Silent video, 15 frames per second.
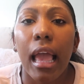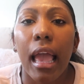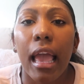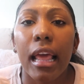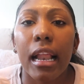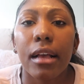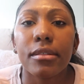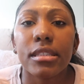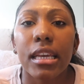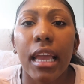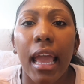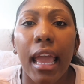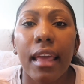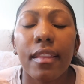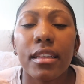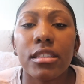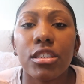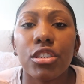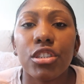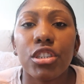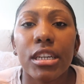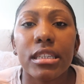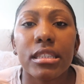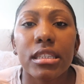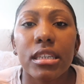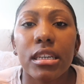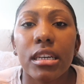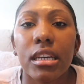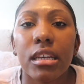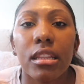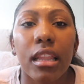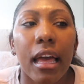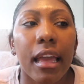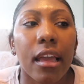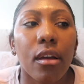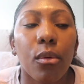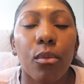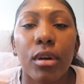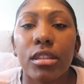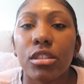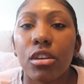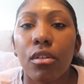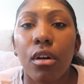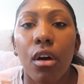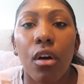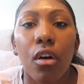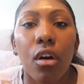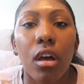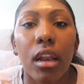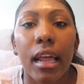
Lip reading: And I was like, hey, this is Jessica, like, what's going on?